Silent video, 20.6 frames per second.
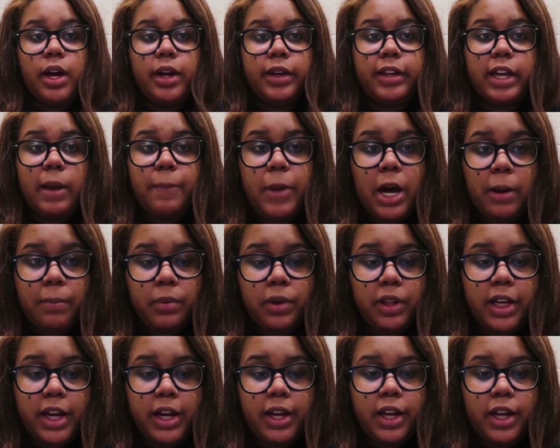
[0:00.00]
K-pop
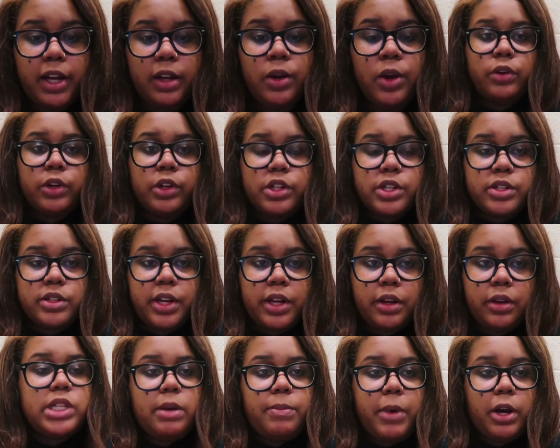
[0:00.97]
related or just like
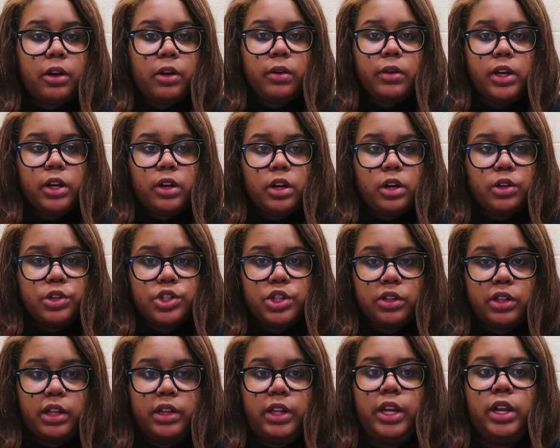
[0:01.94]
something about Korean culture
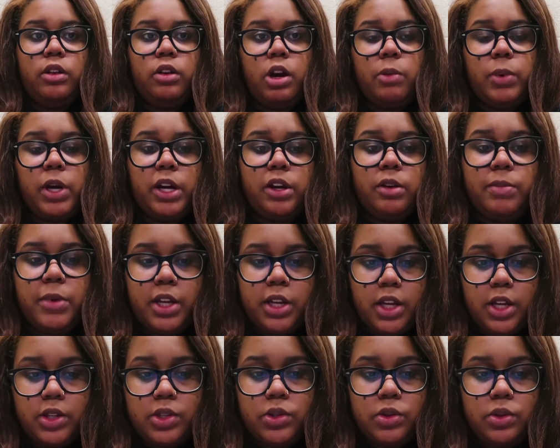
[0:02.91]
that like, you know, I've probably been
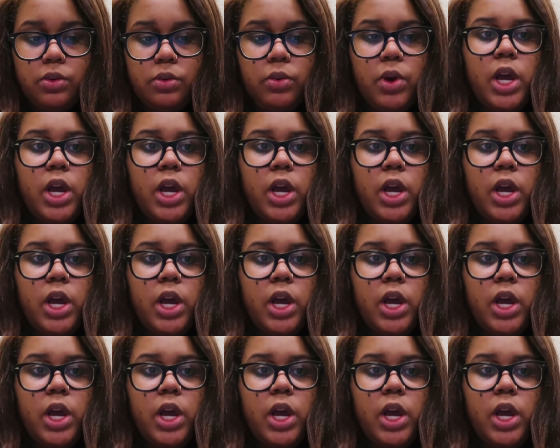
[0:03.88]
into.